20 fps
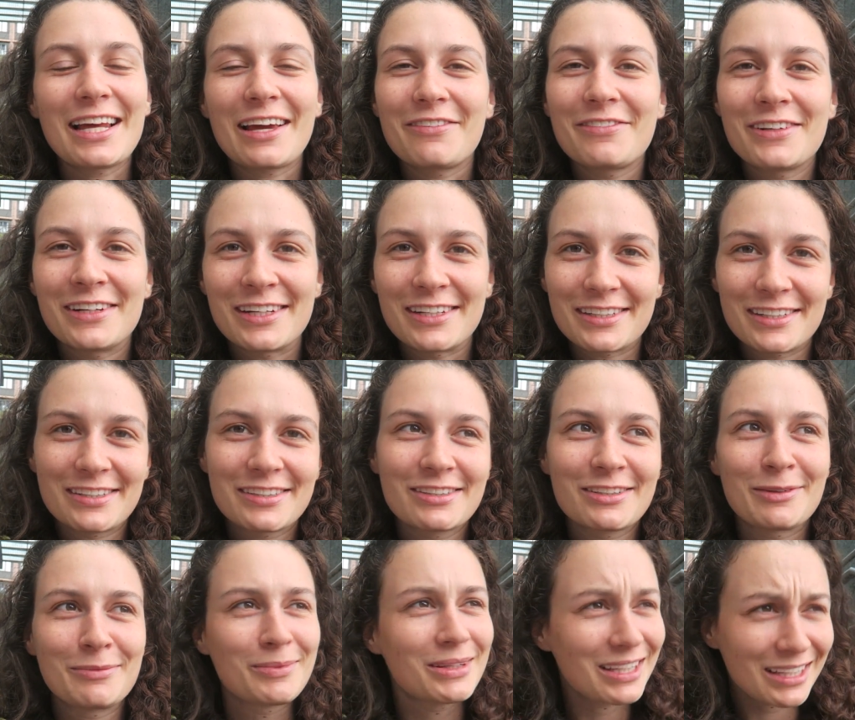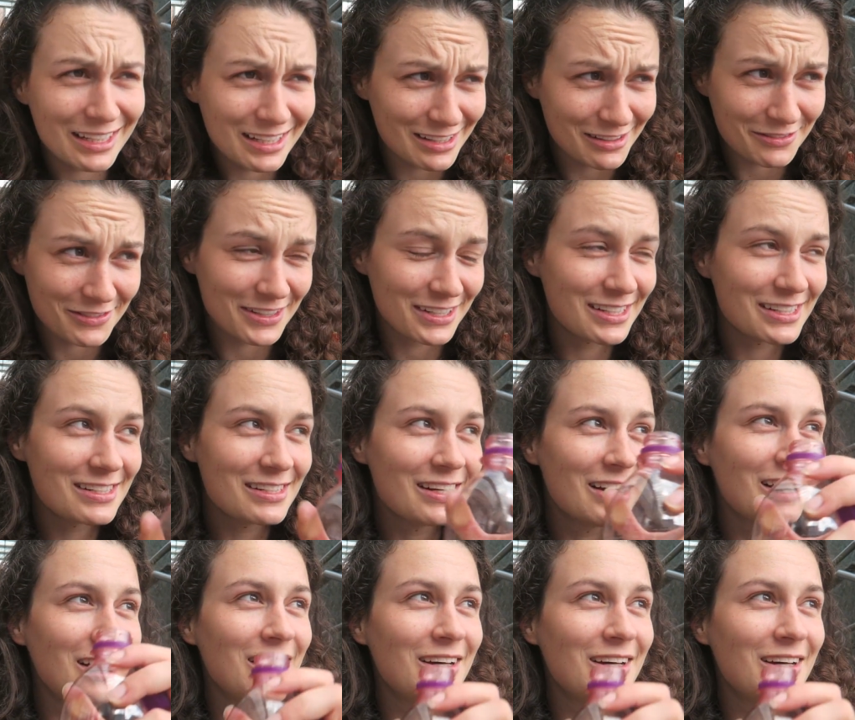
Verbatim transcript: Like Finnish is completely different.